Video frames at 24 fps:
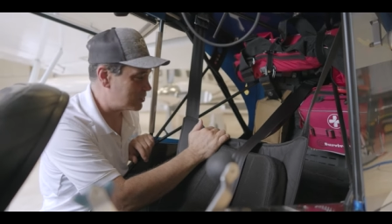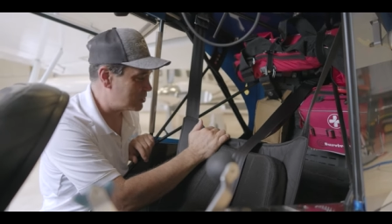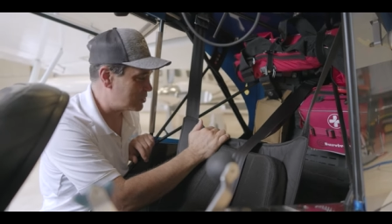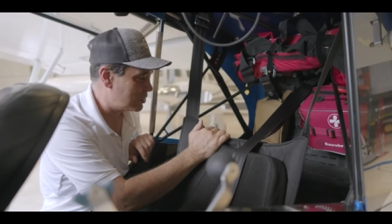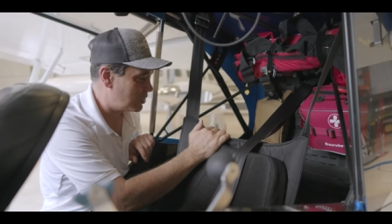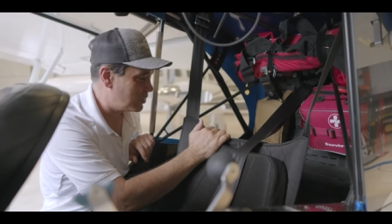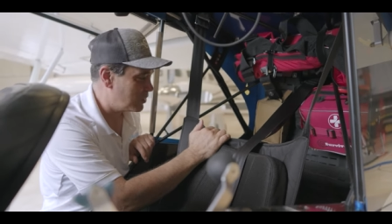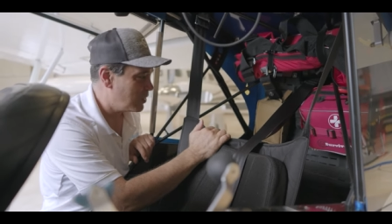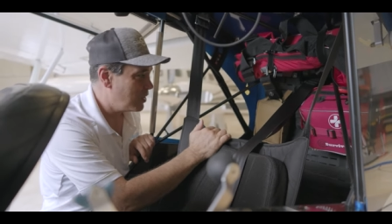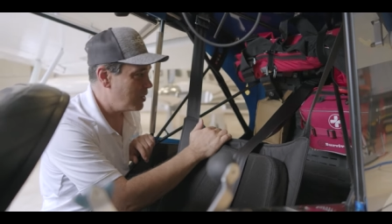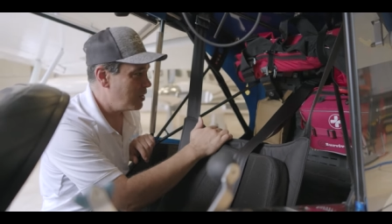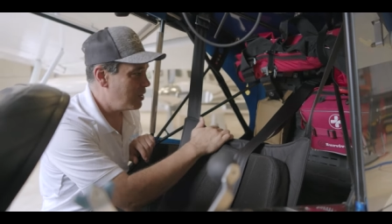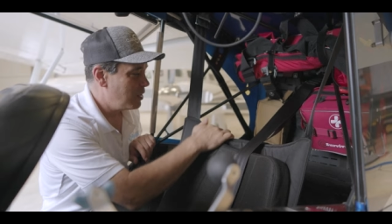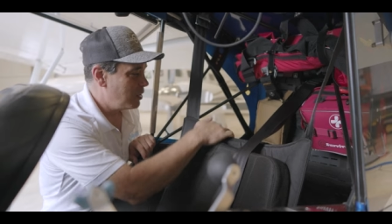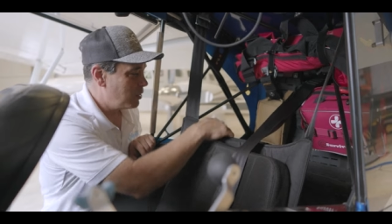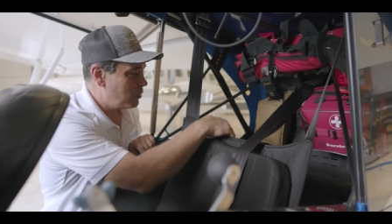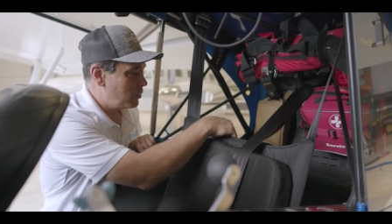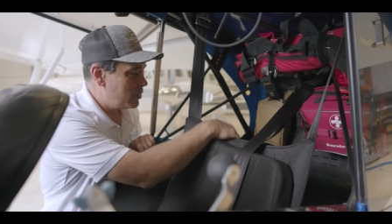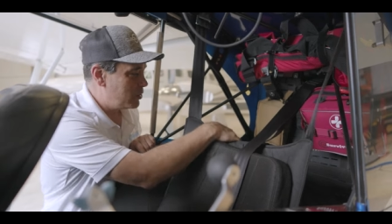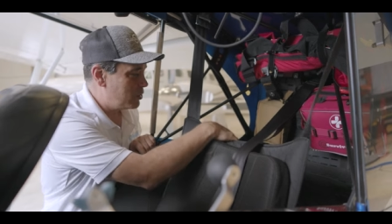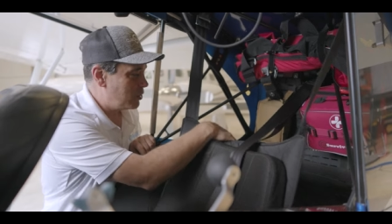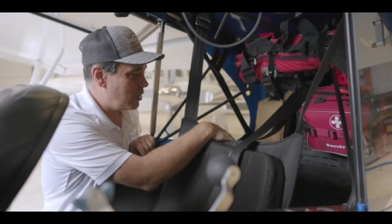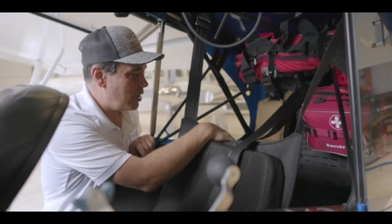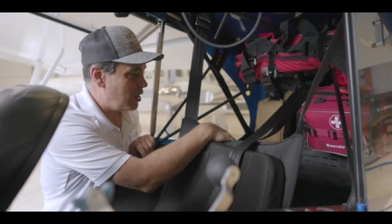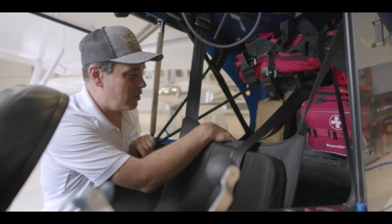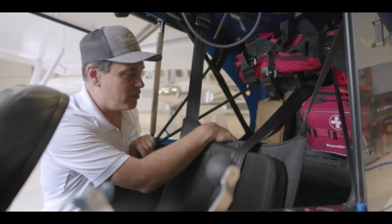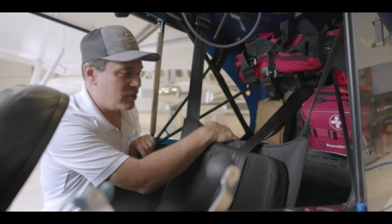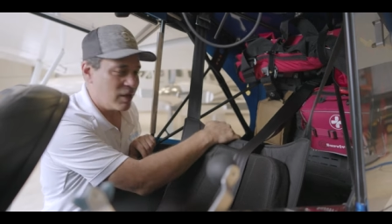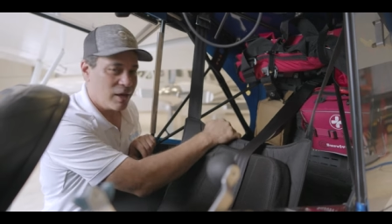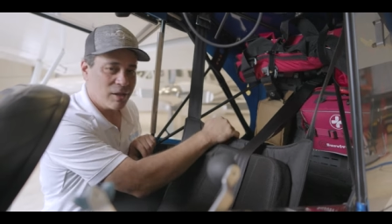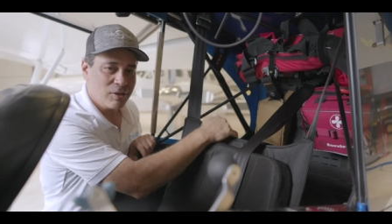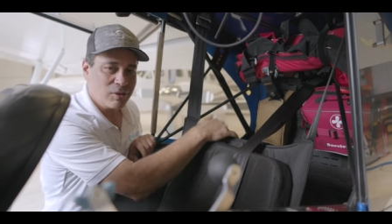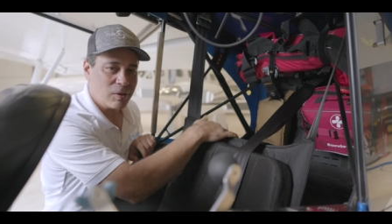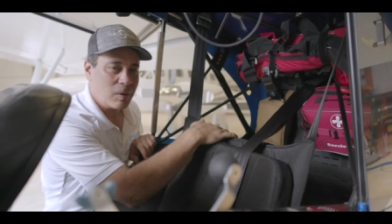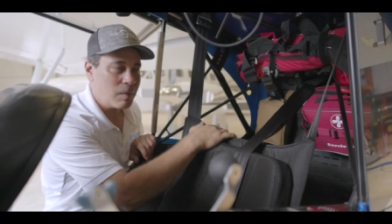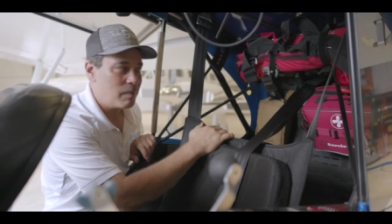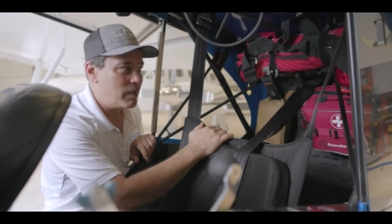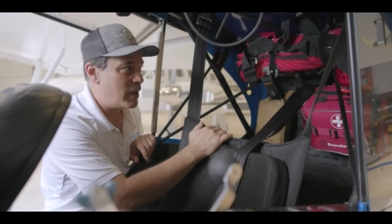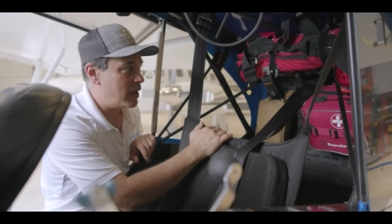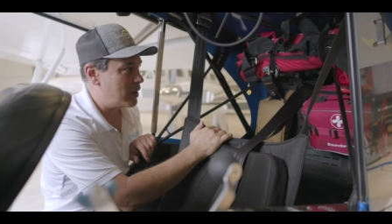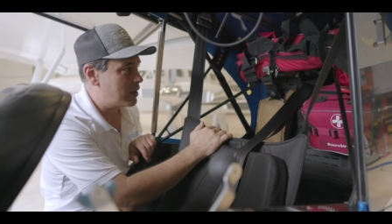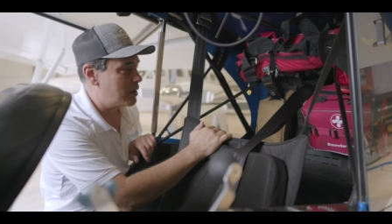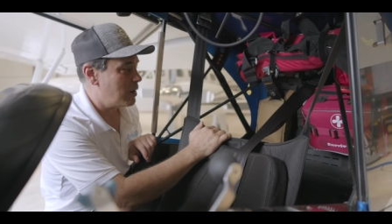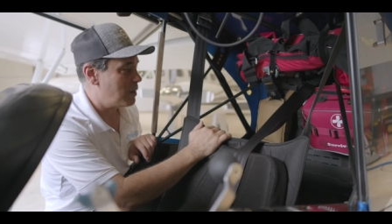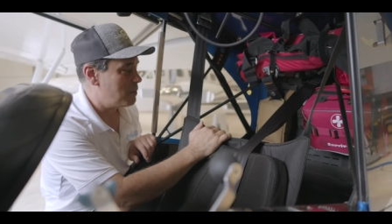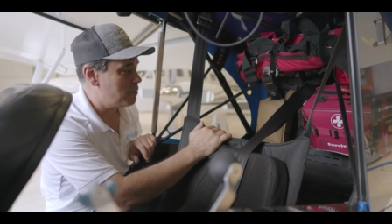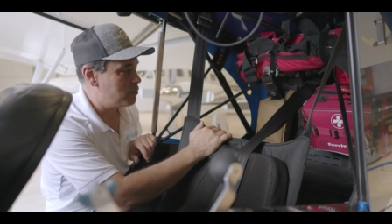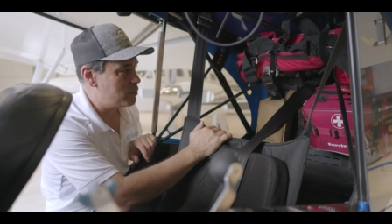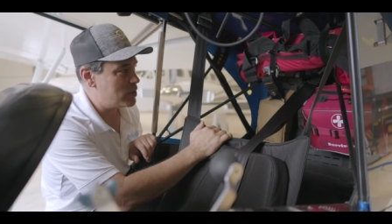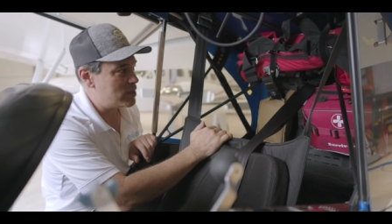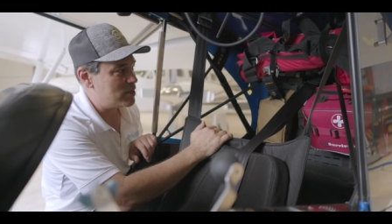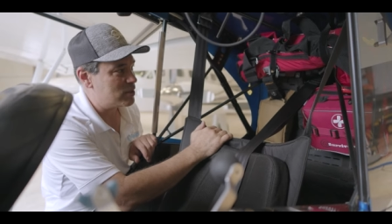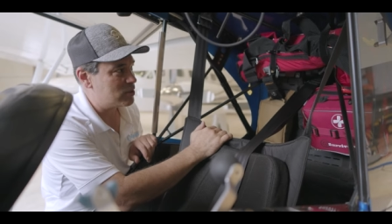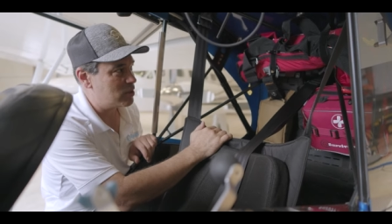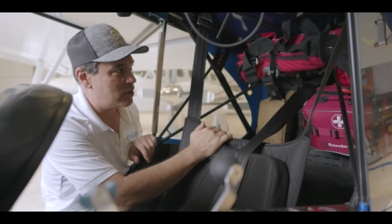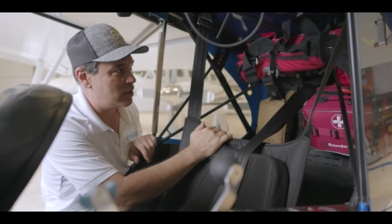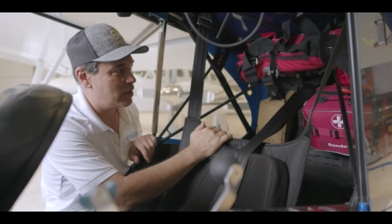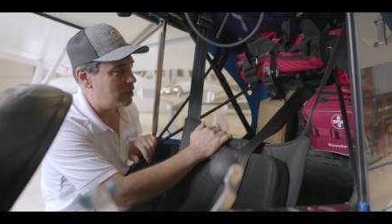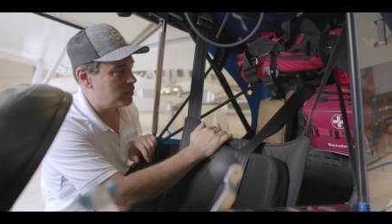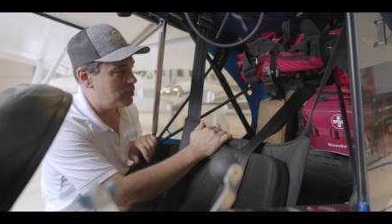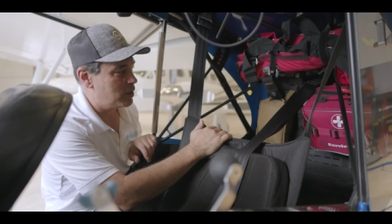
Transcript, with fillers: So we do have that little backup piece there,